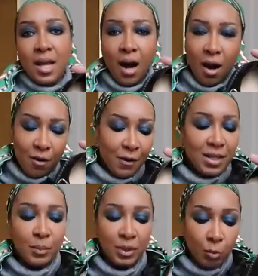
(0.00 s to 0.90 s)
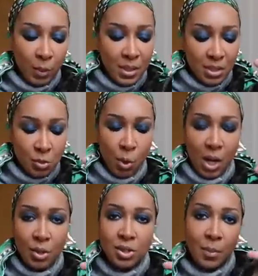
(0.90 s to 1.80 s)
They are available in women's as
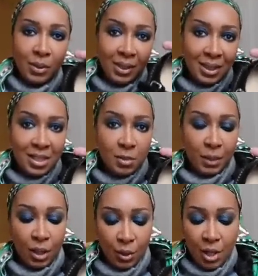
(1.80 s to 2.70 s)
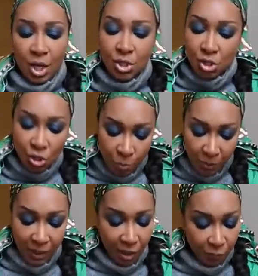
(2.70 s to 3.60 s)
well. So I'm gonna link these below.
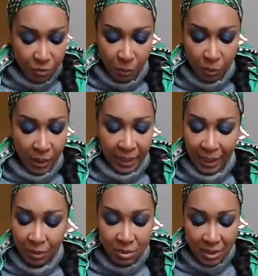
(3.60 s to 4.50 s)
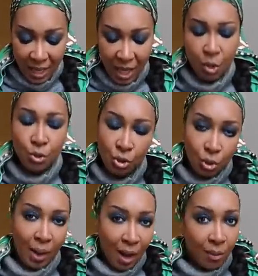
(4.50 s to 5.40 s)
Super comfortable. I cannot tell
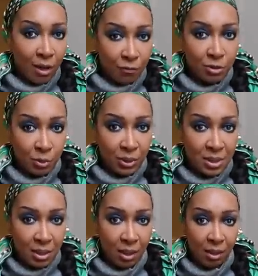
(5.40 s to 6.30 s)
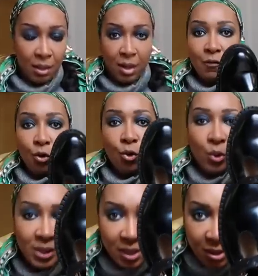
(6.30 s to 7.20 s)
you how comfortable these are. I'm already